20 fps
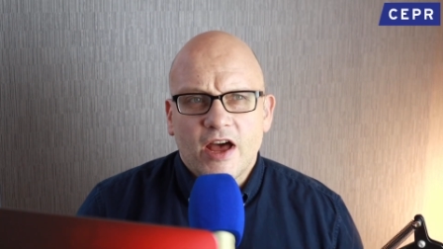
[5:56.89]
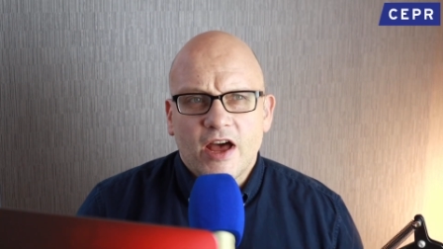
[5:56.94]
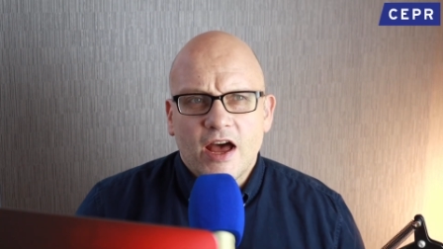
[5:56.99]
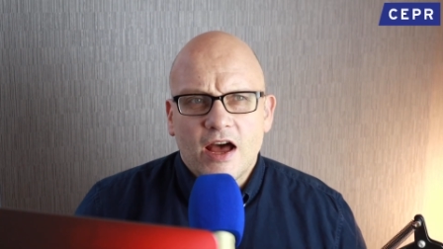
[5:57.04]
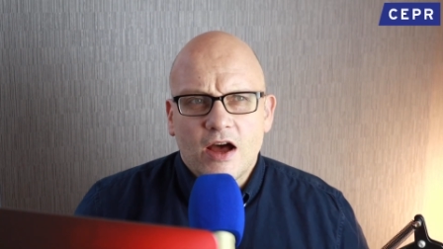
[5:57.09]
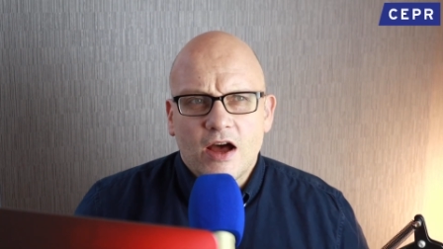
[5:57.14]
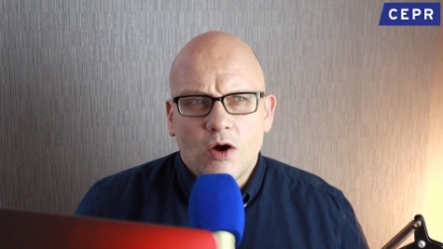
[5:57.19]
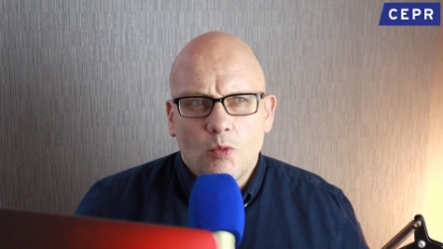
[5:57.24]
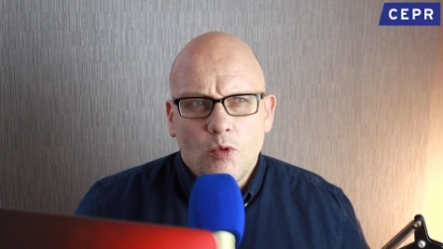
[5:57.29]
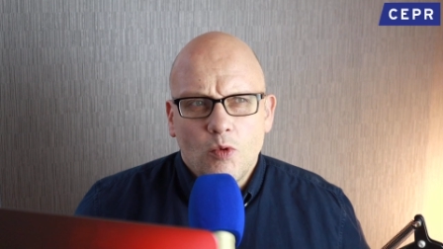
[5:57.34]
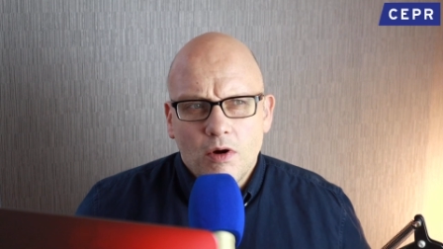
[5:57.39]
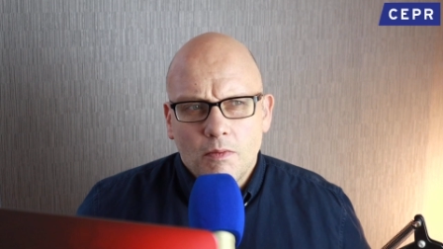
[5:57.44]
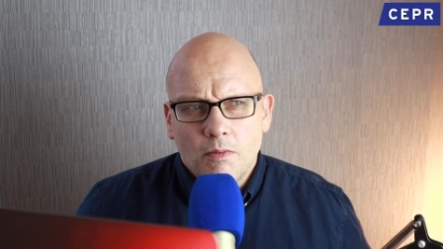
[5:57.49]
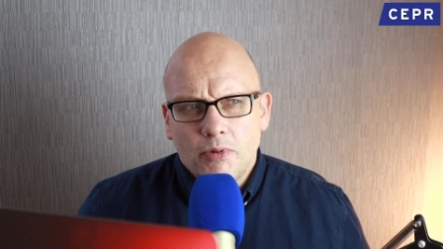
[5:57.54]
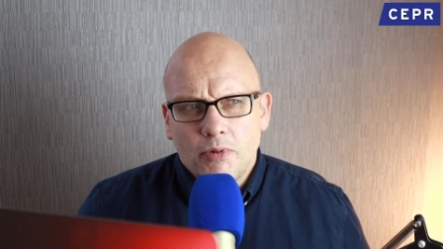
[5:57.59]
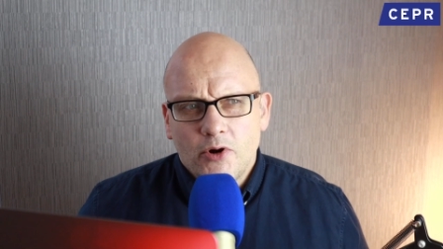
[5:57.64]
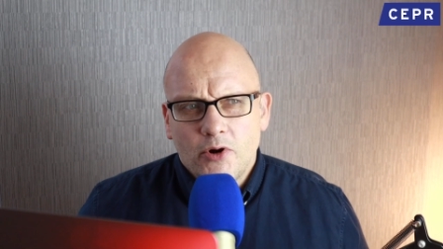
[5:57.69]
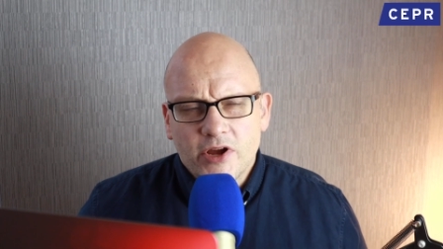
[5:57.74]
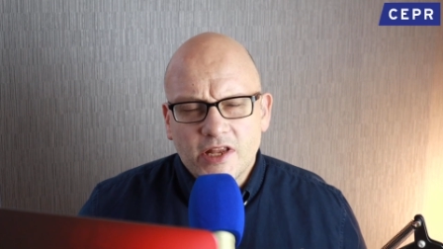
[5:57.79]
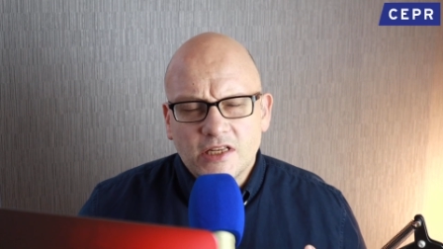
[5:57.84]
at what
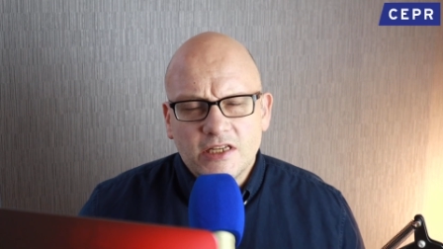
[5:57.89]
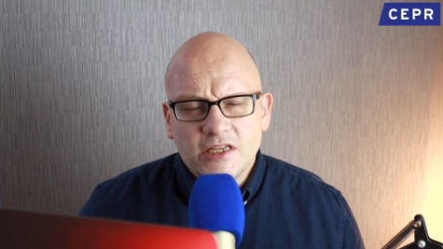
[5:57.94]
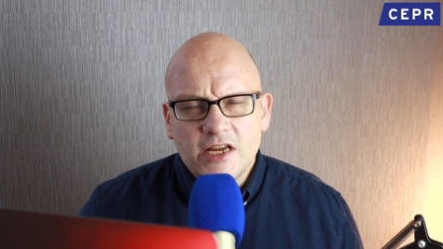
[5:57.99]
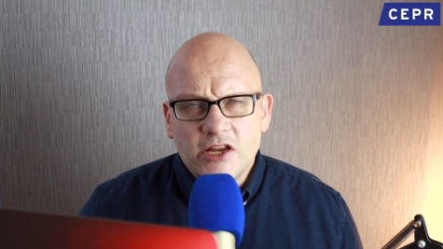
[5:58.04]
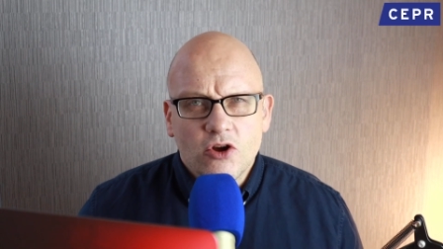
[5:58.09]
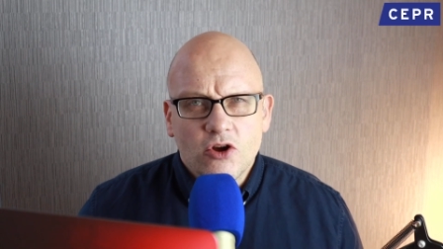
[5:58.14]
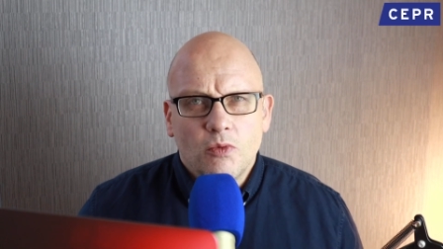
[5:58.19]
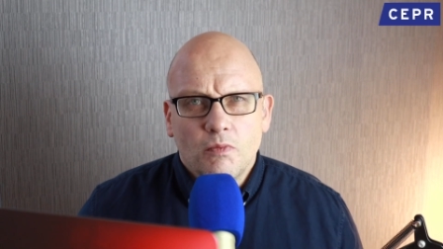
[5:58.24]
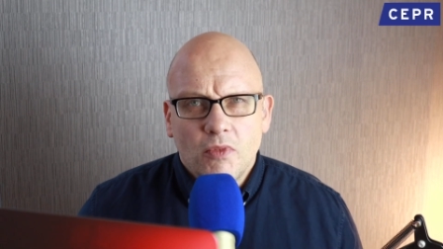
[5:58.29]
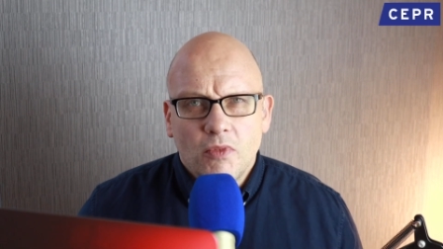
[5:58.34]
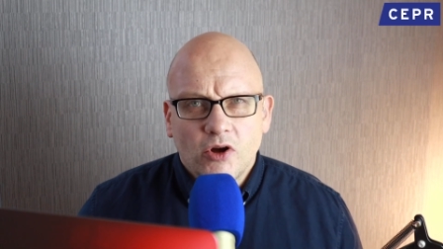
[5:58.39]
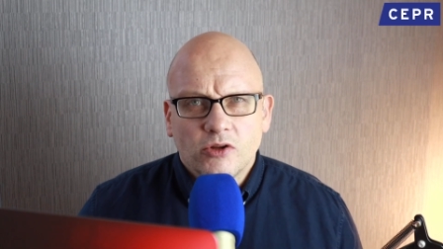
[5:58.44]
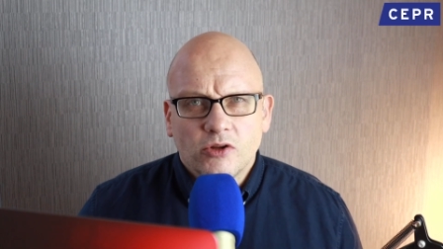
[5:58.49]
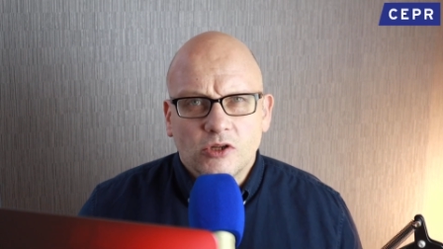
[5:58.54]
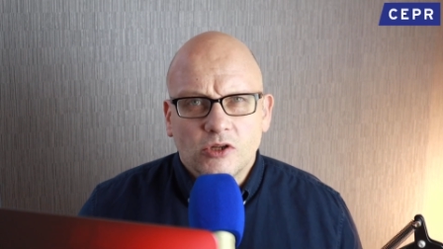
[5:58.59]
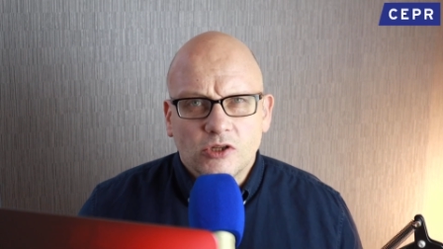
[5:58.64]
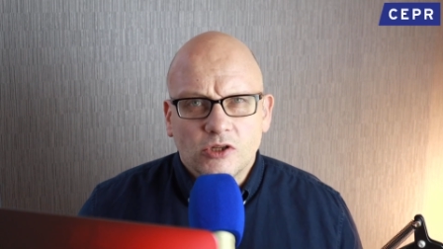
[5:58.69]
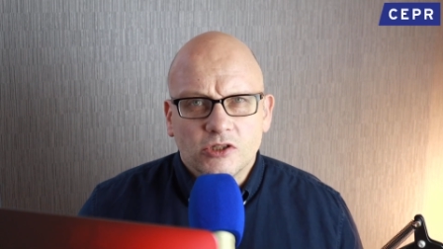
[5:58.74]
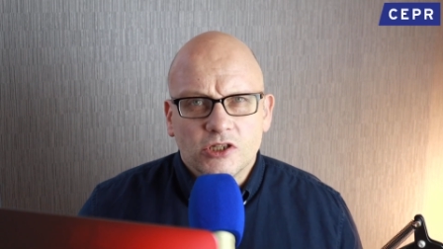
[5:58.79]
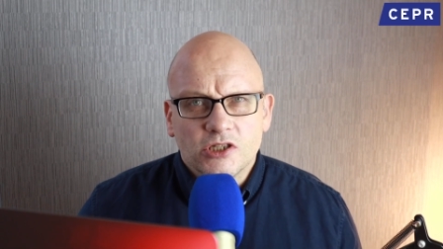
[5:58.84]
point in your
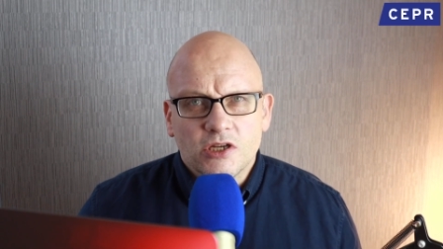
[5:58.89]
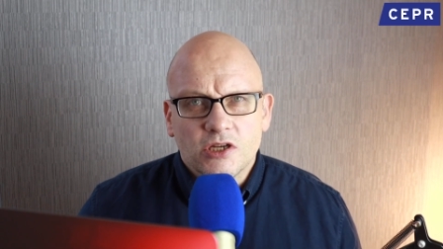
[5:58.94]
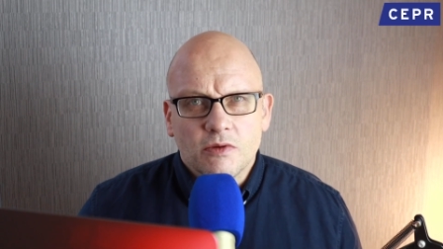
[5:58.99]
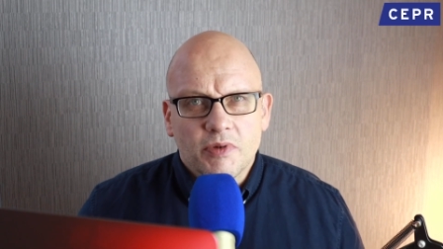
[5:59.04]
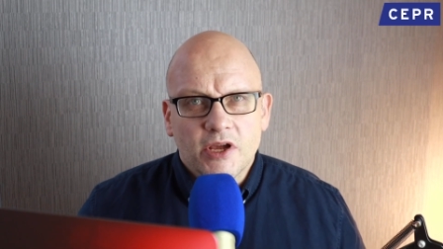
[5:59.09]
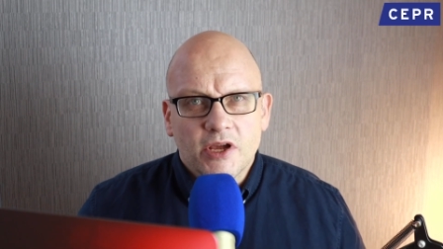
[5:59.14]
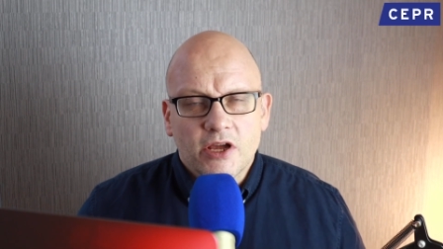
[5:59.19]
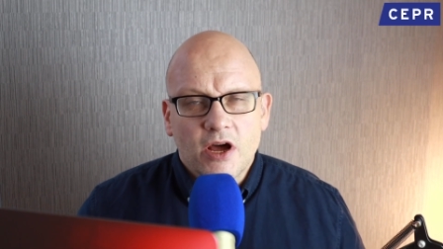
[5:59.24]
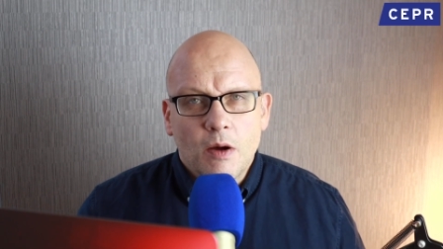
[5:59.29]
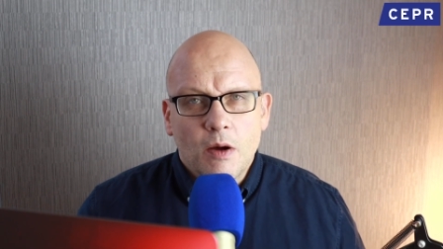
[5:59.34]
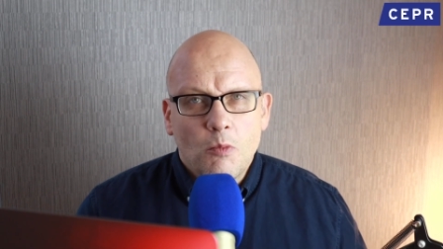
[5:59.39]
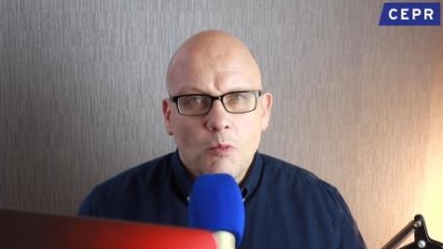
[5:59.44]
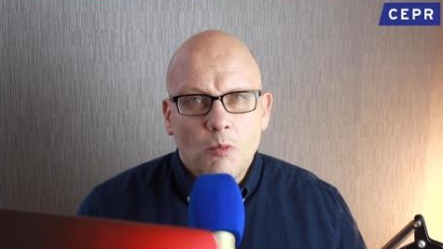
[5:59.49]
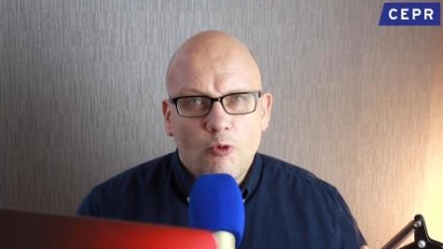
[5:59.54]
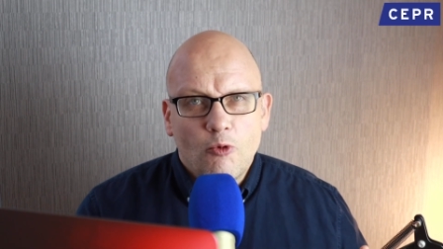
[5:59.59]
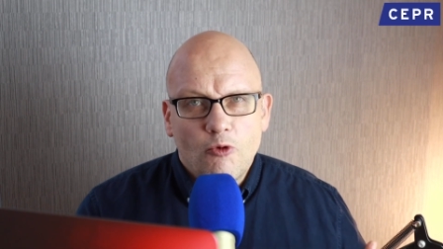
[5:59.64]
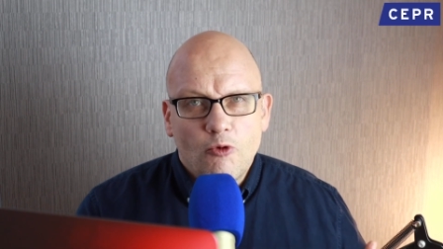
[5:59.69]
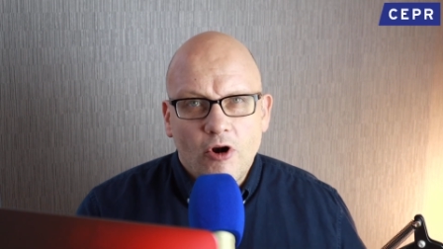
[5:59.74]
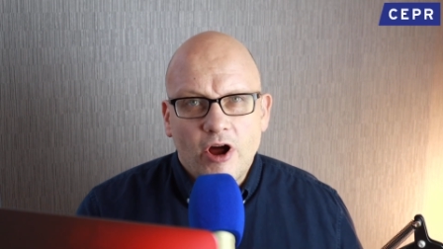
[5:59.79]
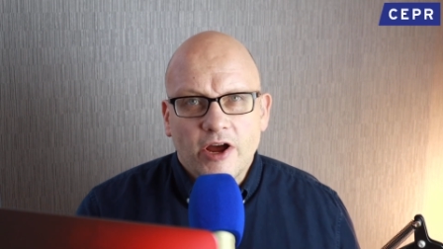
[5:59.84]
model does it become
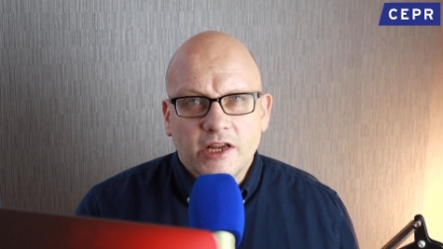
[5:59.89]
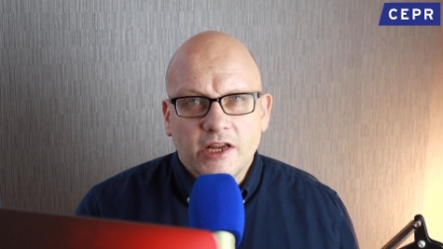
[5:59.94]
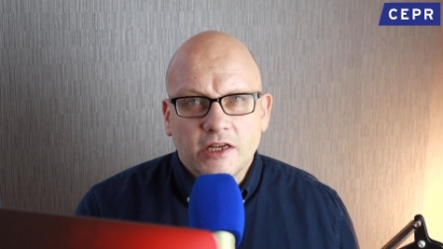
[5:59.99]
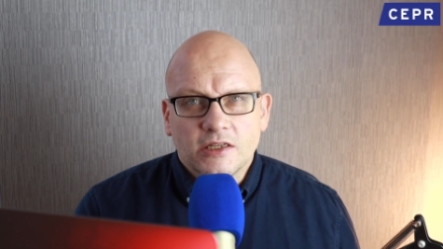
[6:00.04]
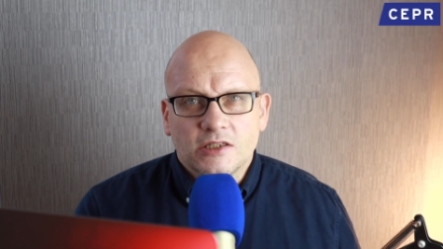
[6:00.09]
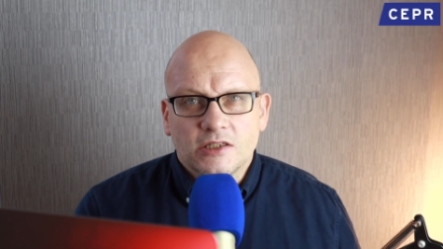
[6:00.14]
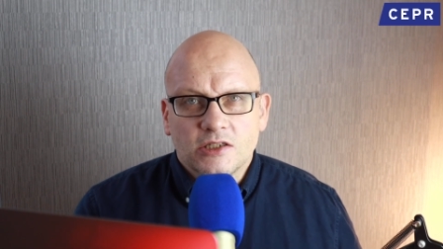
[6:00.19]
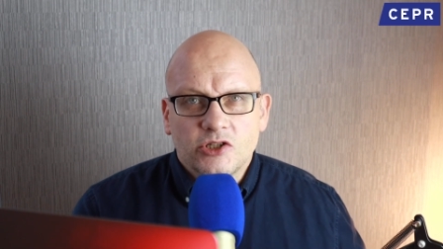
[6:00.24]
right